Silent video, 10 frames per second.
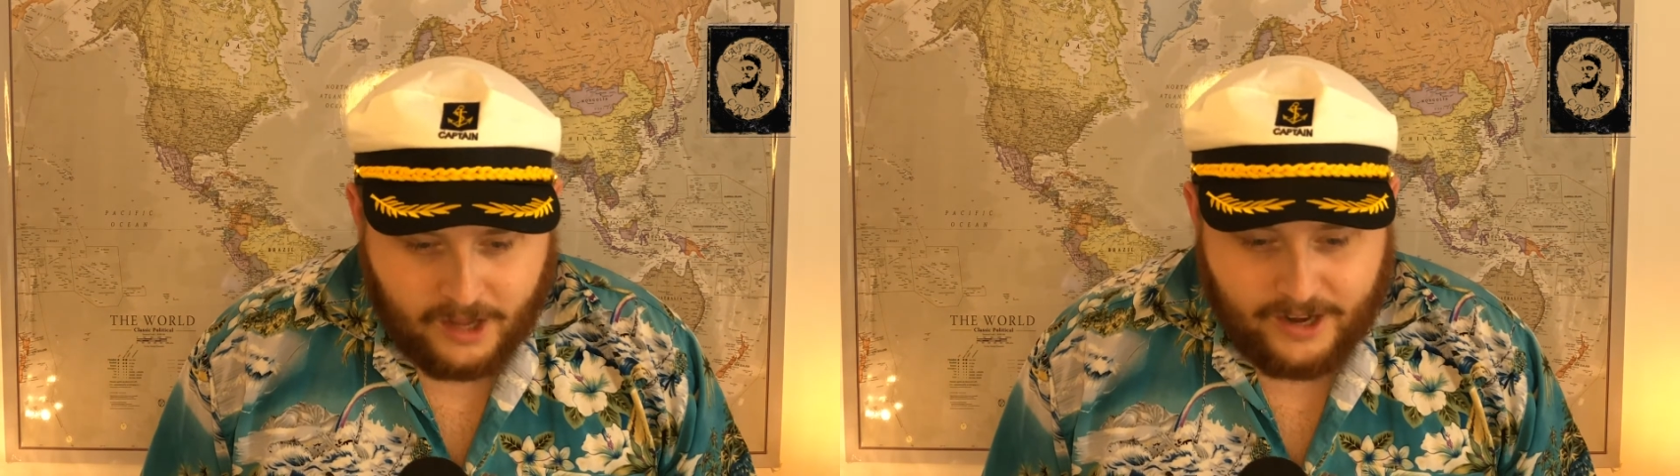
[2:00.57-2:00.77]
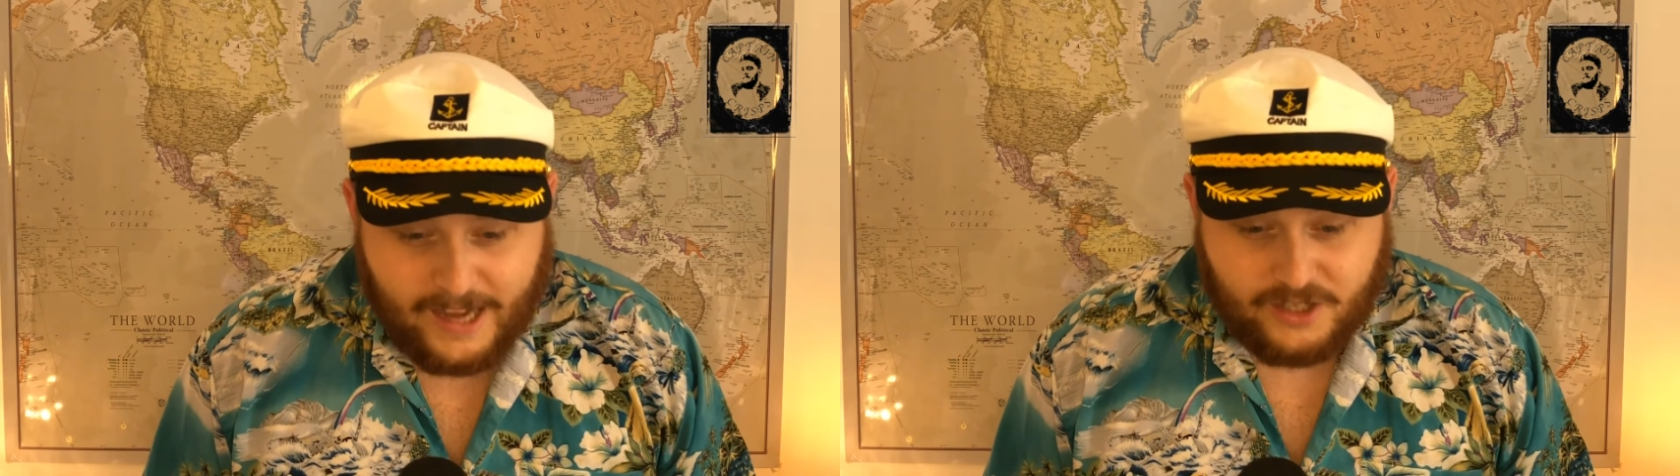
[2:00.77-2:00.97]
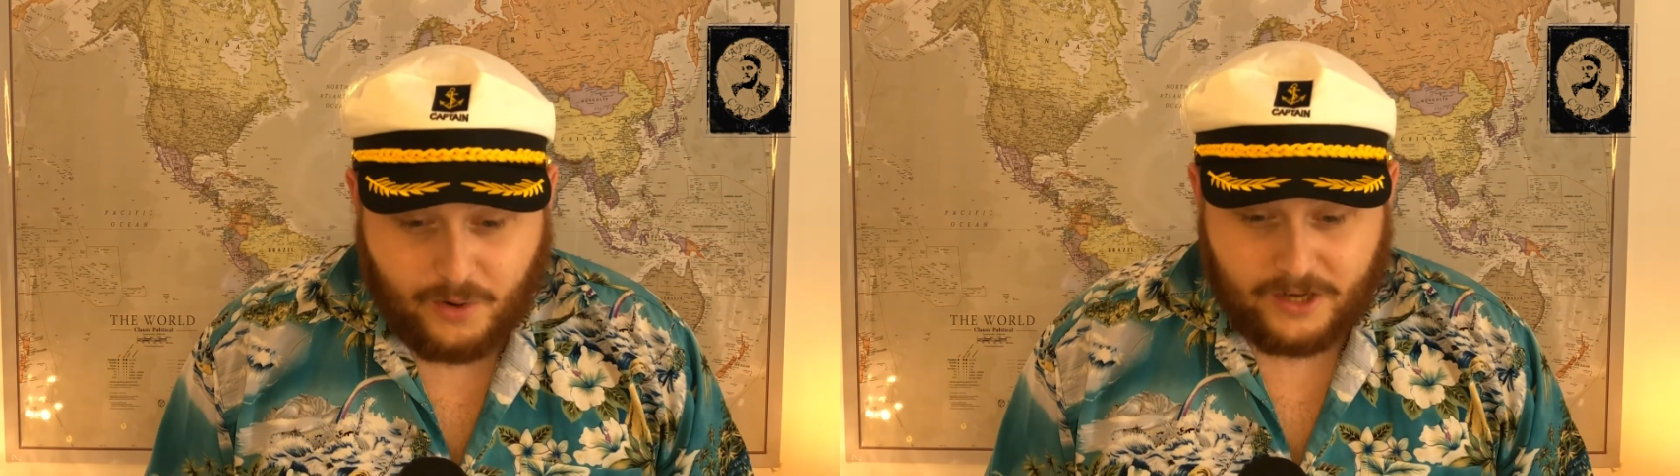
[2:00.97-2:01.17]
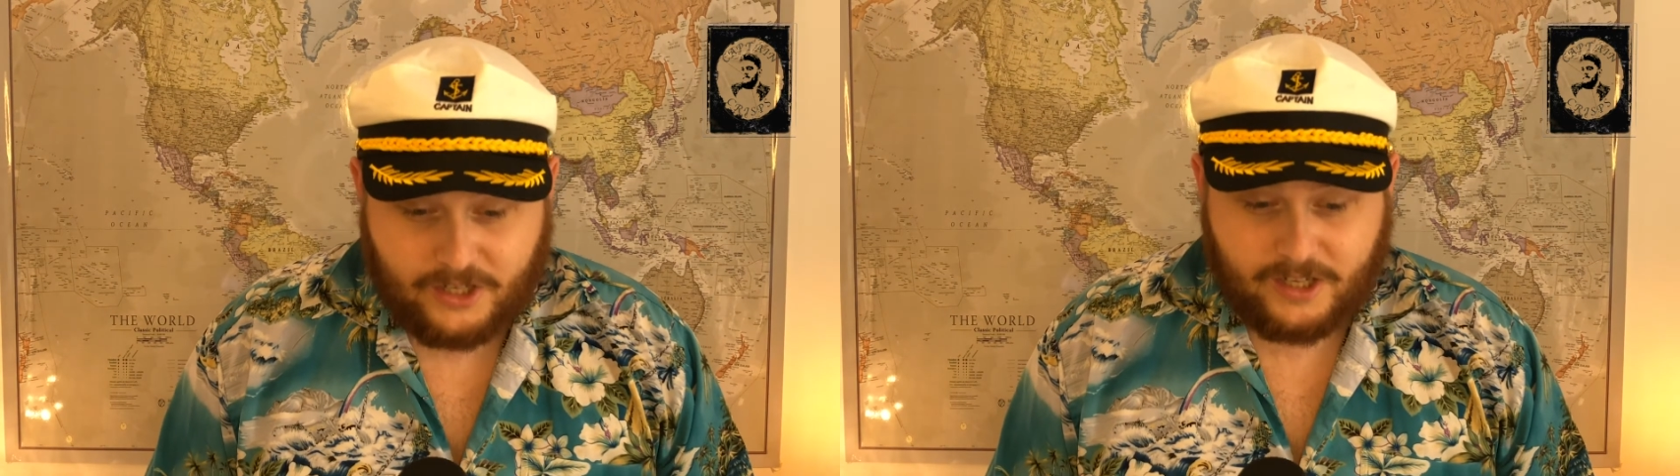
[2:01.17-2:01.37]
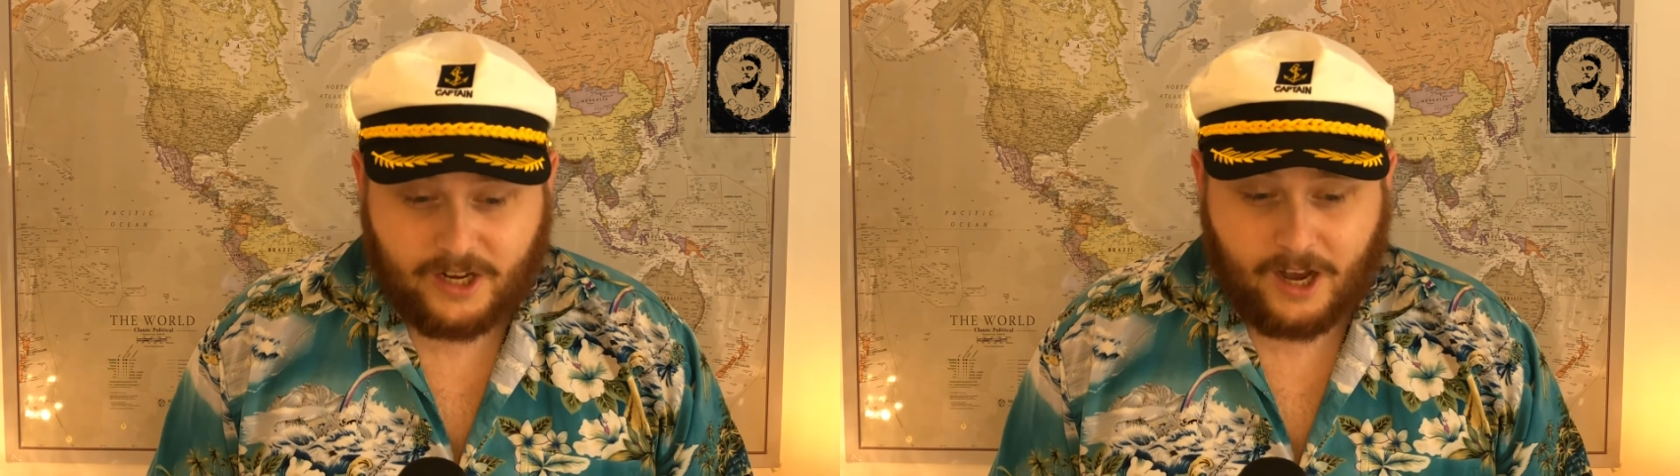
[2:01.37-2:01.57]
Next
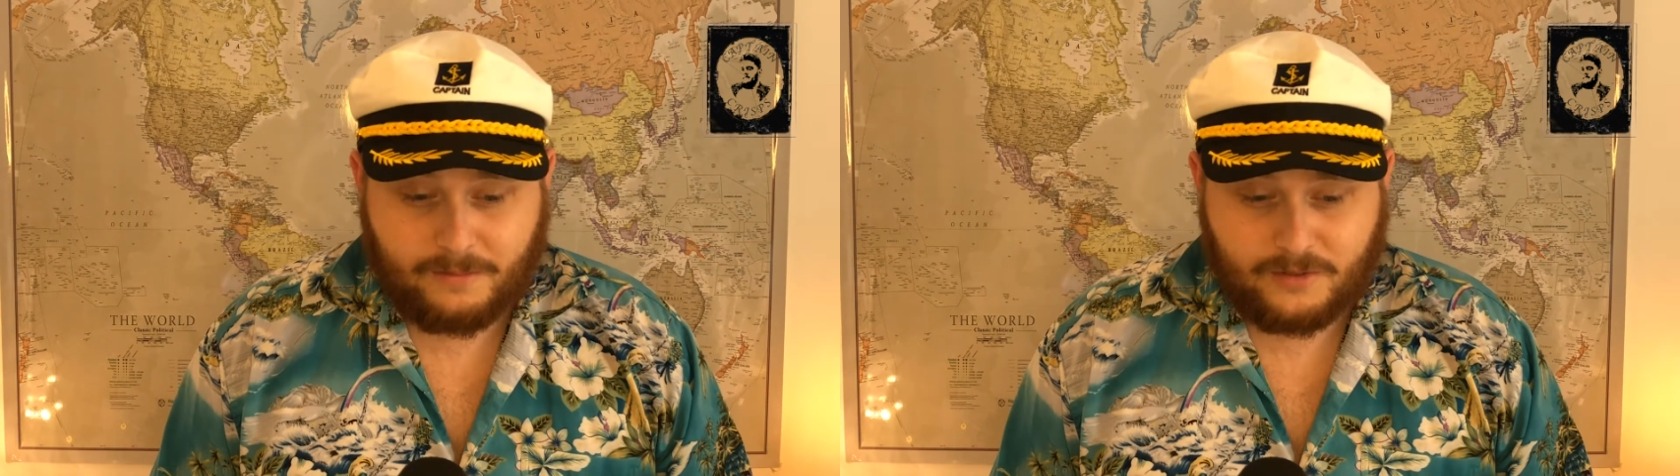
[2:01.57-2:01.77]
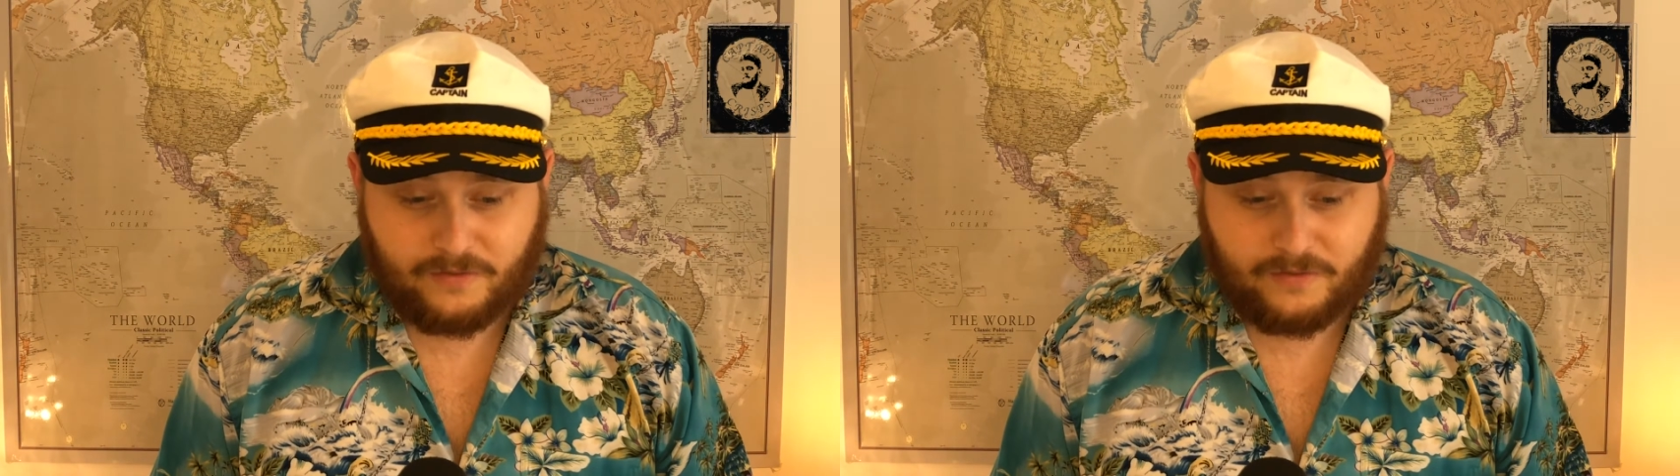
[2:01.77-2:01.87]
question comes